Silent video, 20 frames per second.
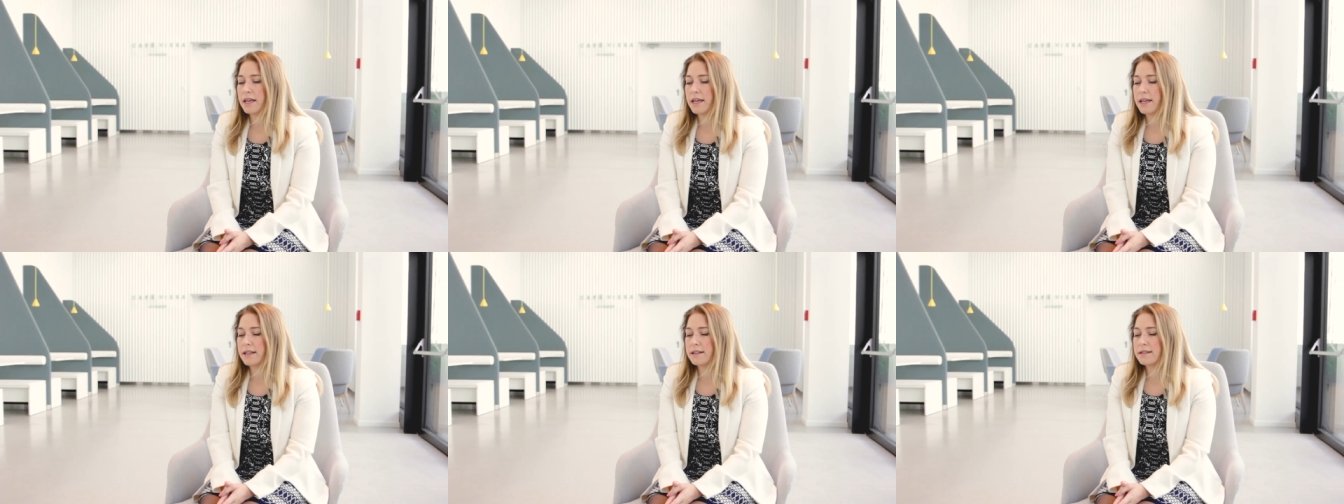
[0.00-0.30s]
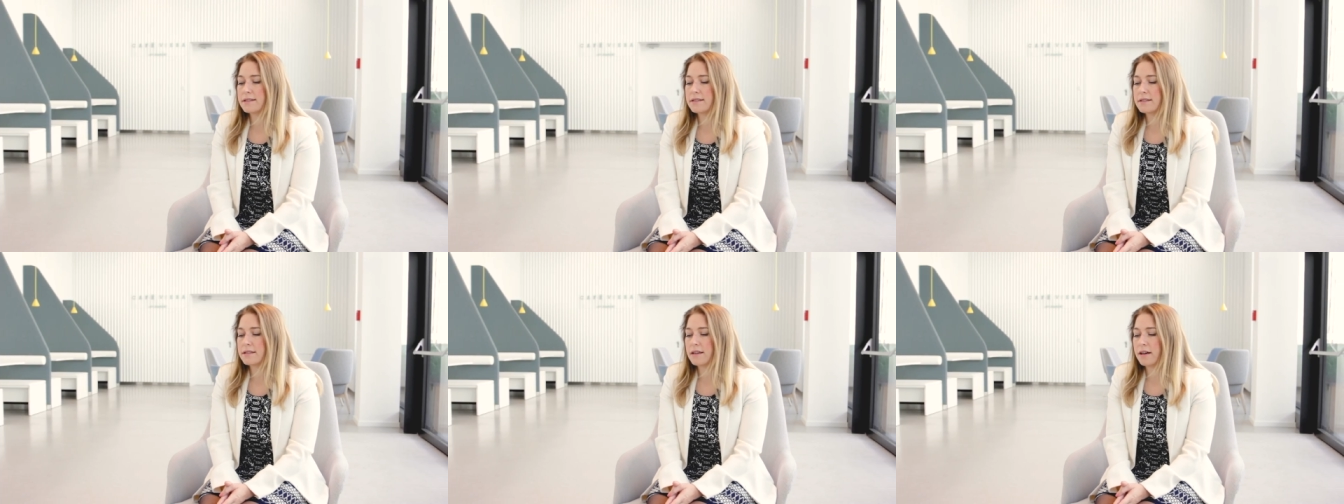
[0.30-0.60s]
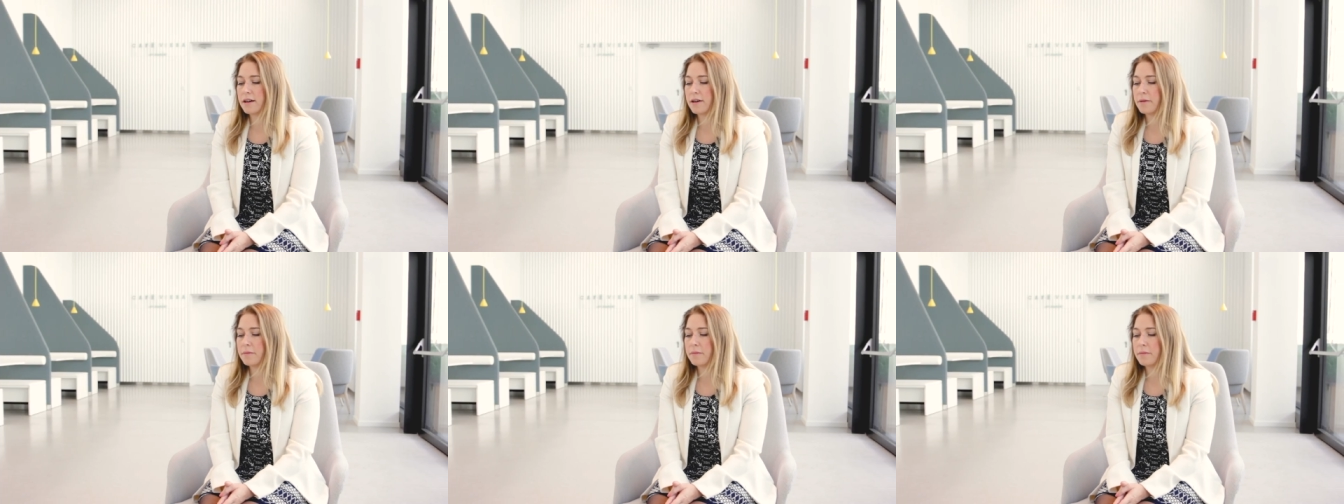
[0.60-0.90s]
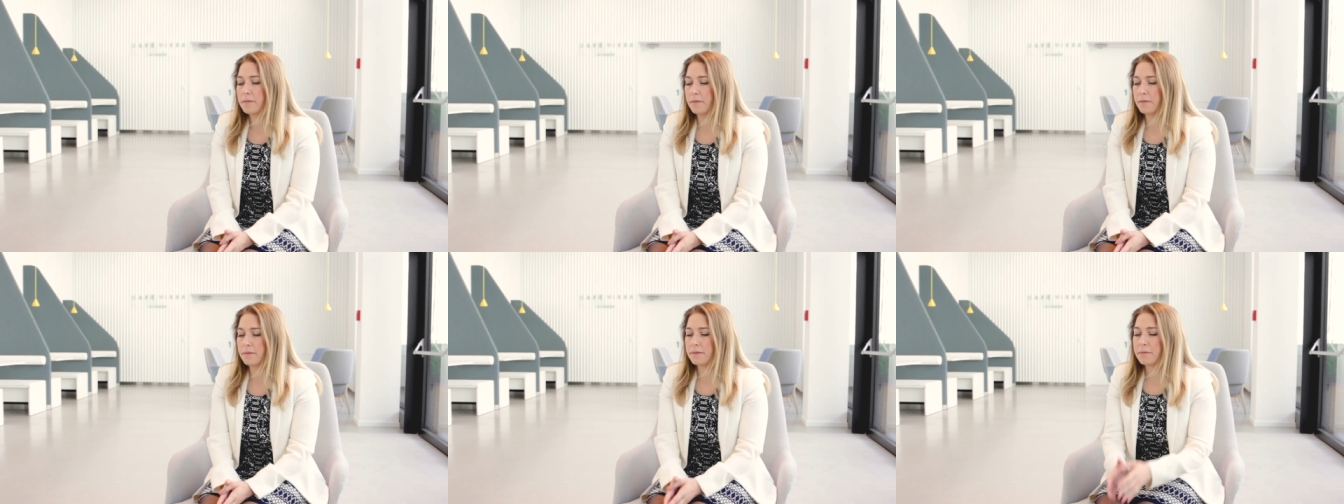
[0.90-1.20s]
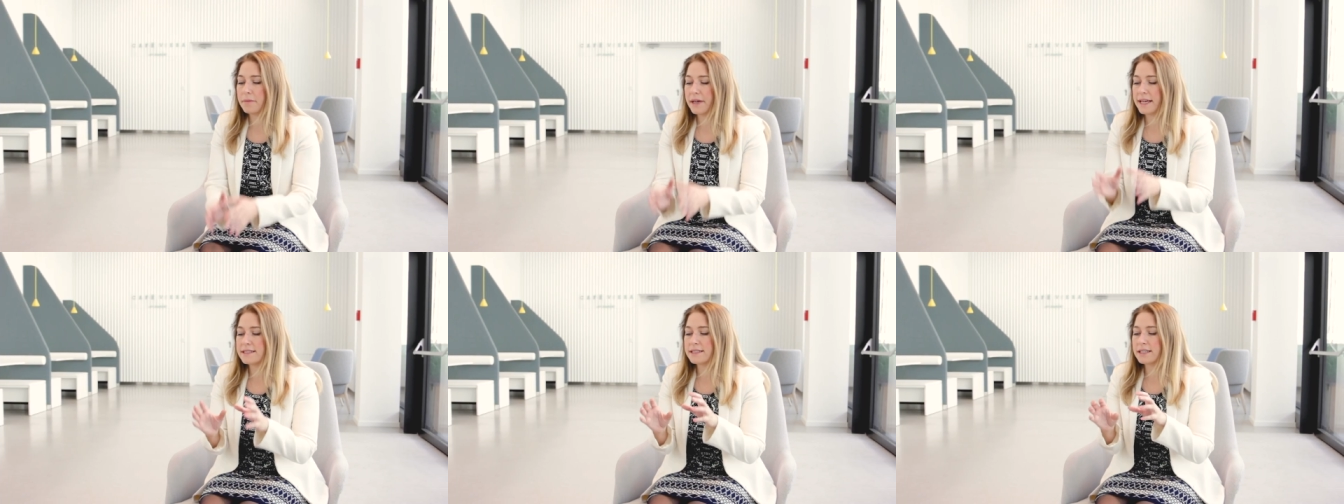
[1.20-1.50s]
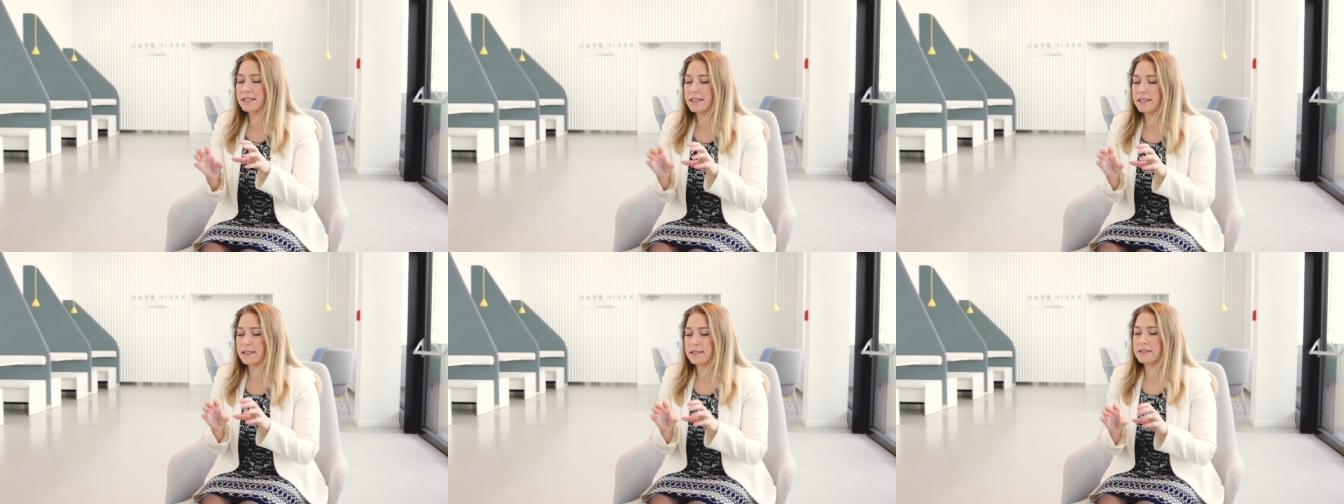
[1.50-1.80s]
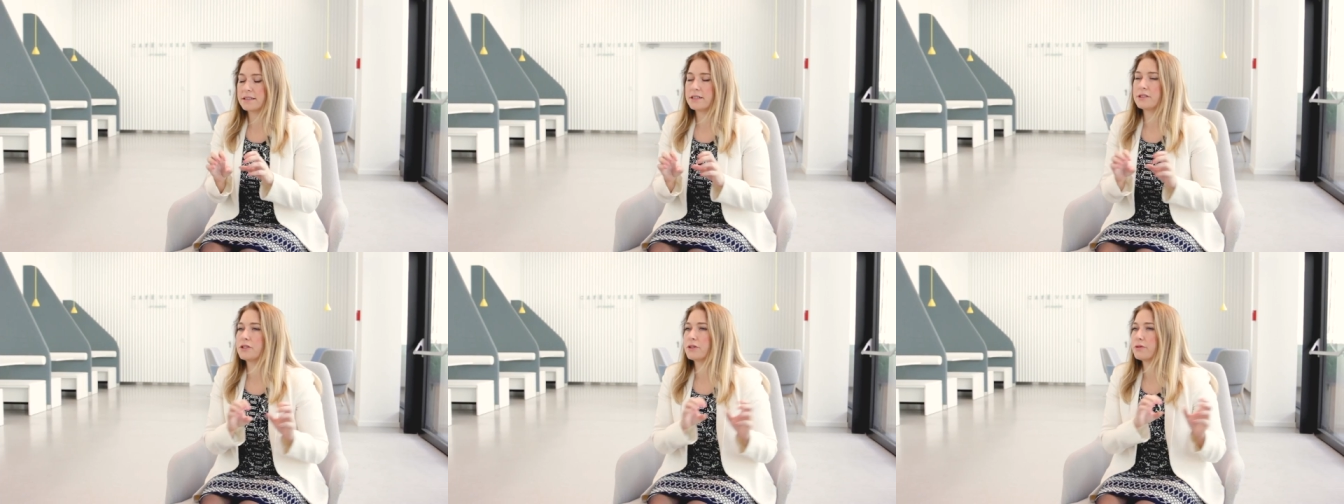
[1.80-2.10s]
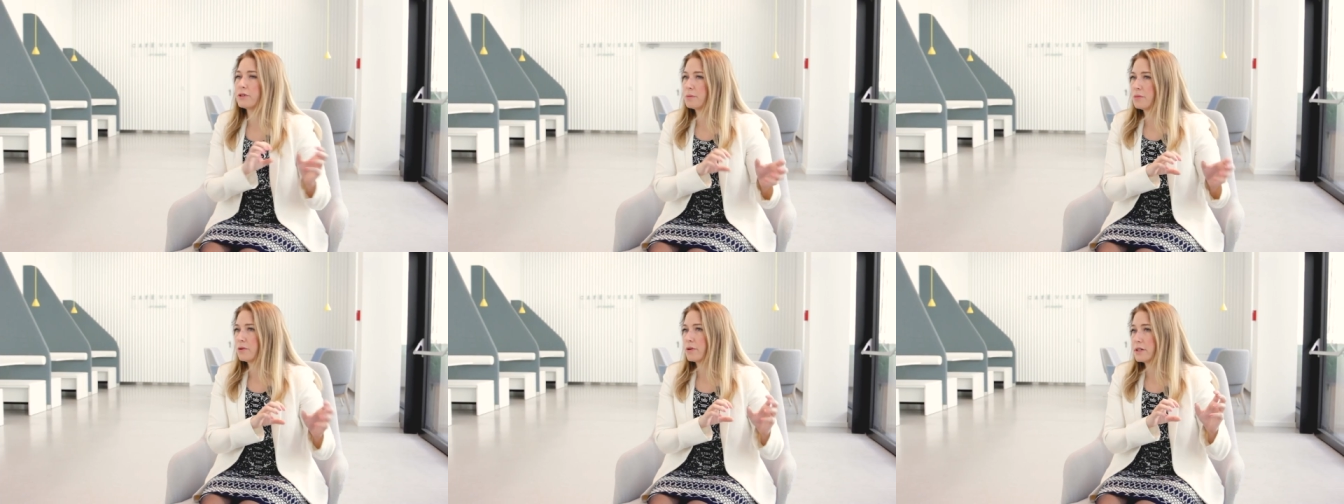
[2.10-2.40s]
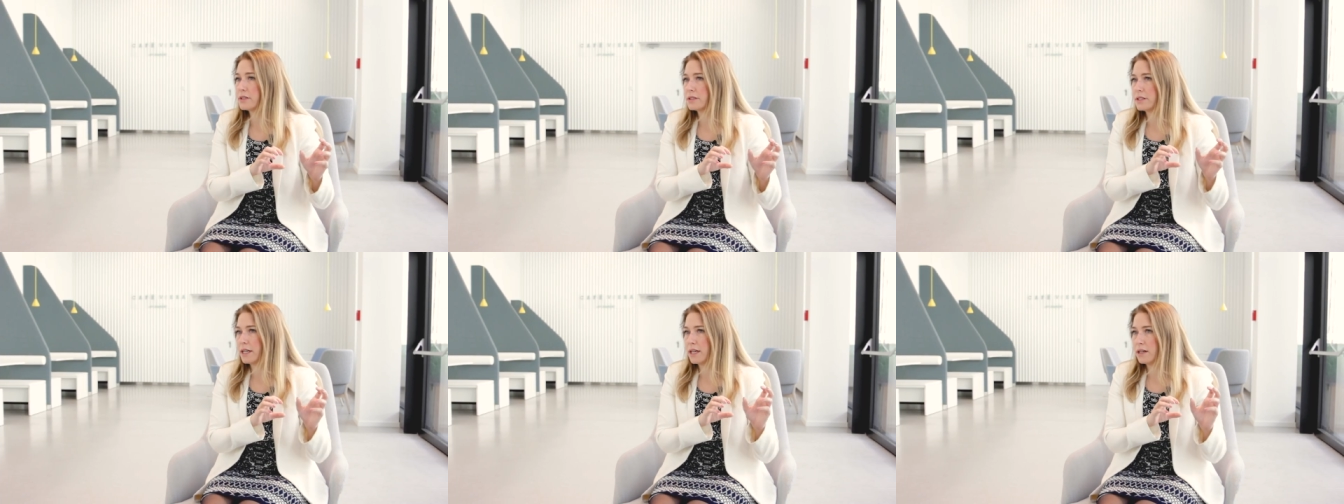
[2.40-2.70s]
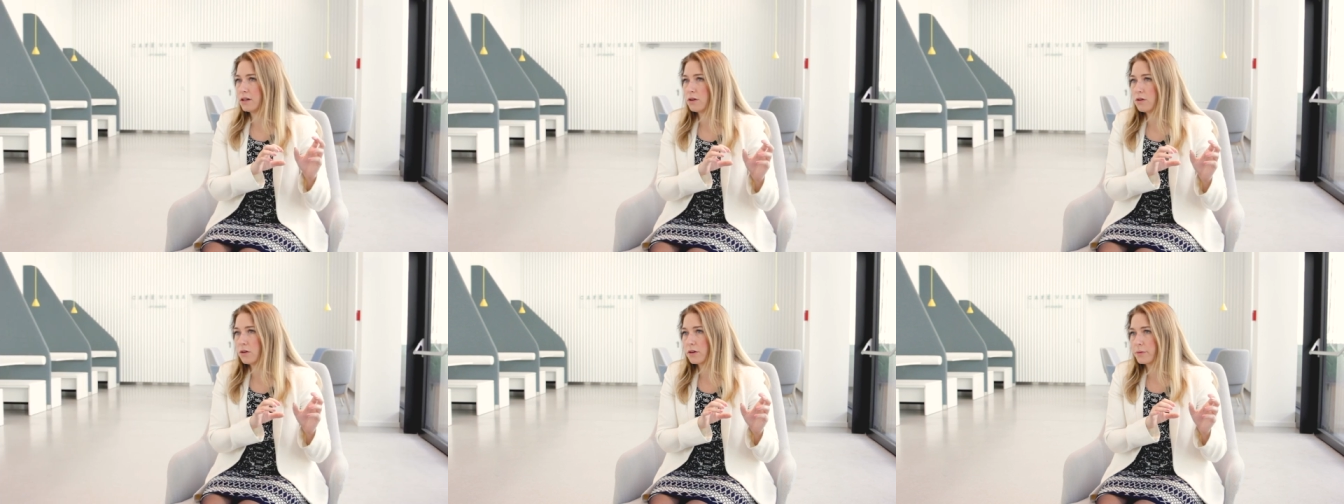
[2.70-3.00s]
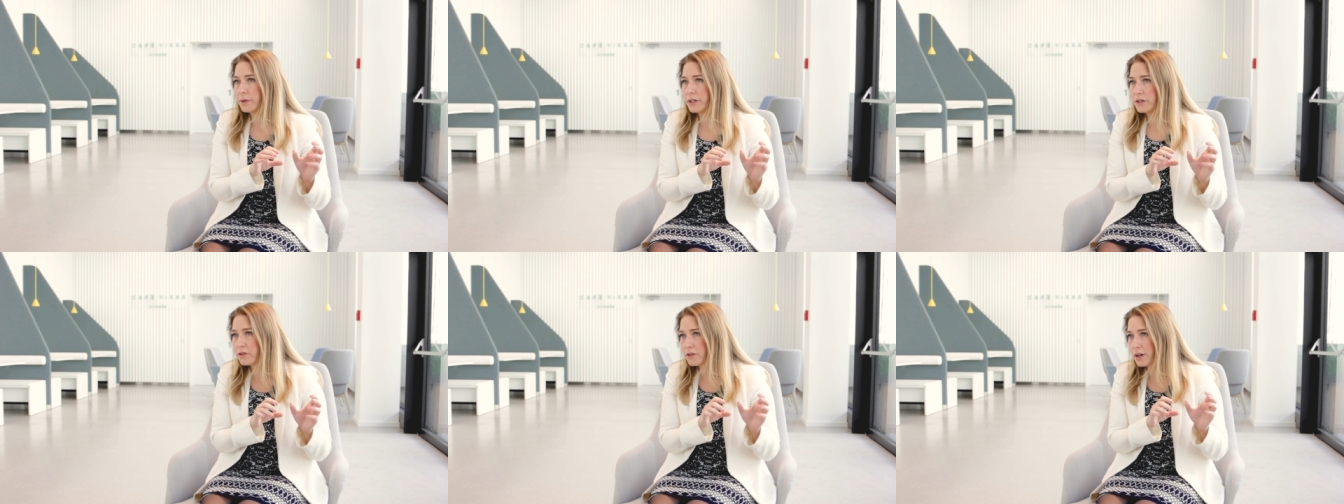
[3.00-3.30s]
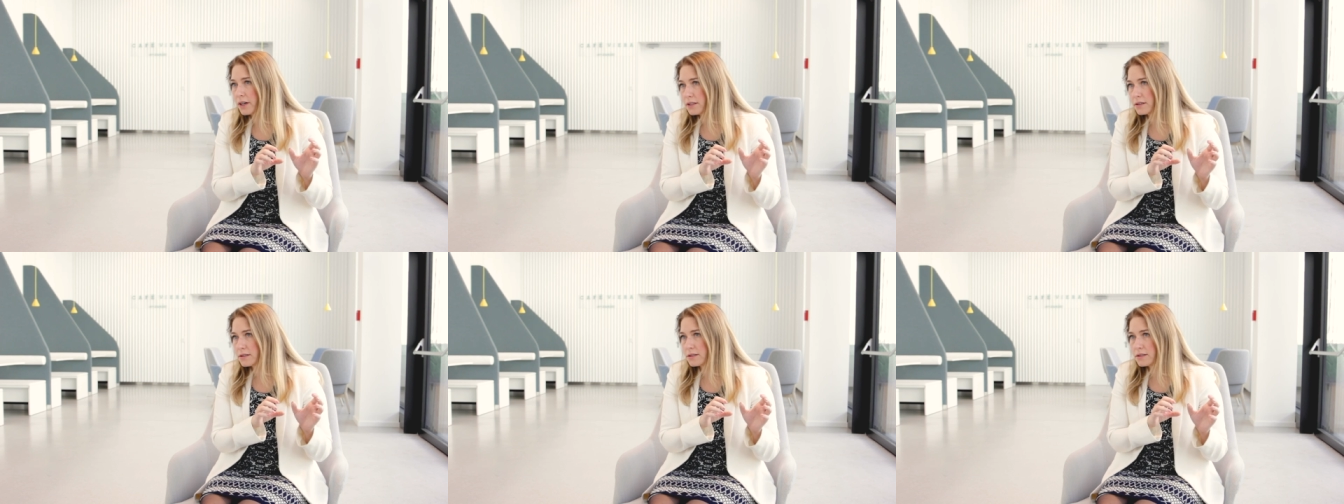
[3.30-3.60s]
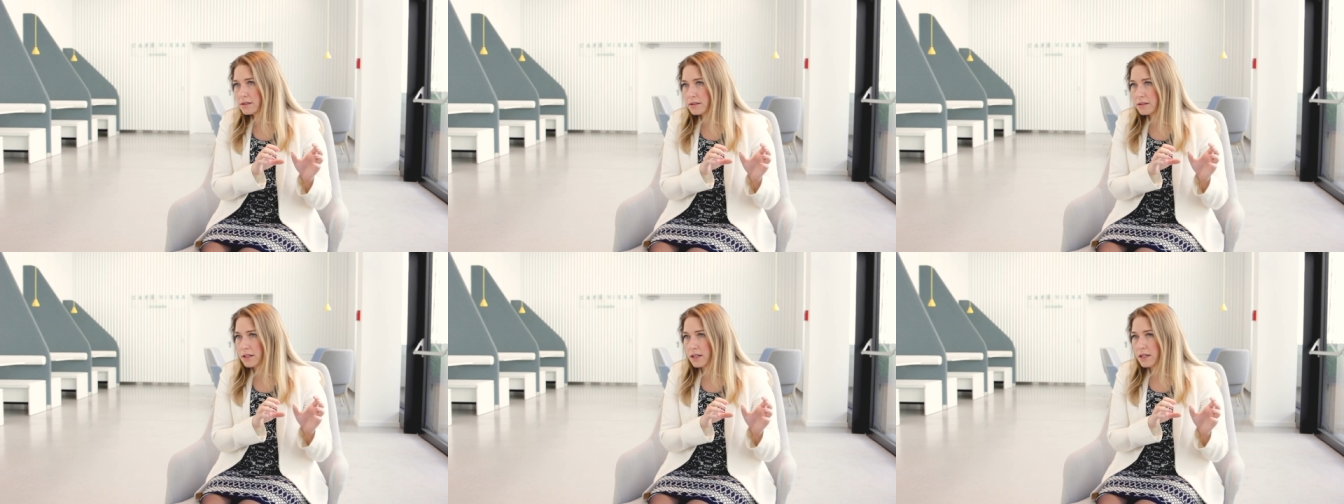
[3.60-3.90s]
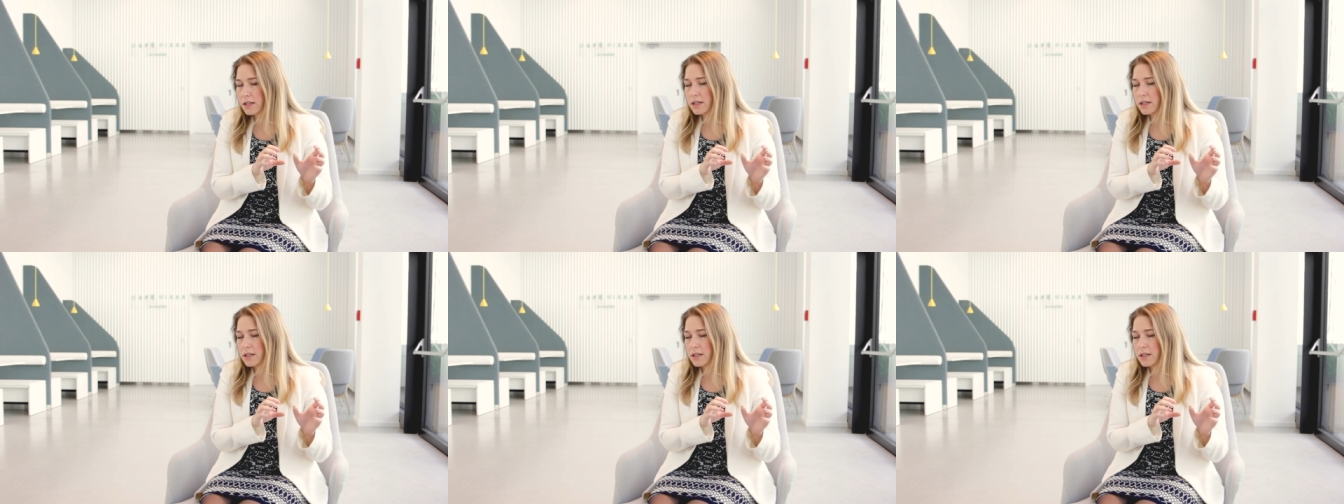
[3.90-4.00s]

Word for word: It's um, basically the sister report to In Gold We Trust.